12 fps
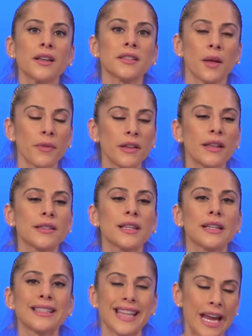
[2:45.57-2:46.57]
something that's
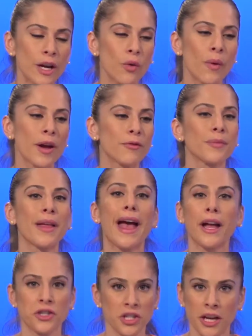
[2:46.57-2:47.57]
going to take away from
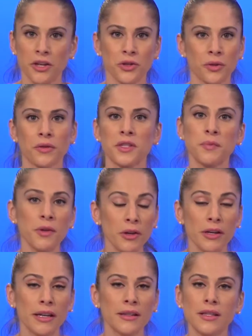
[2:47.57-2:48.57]
the educational
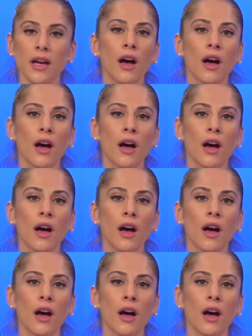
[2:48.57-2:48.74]
experience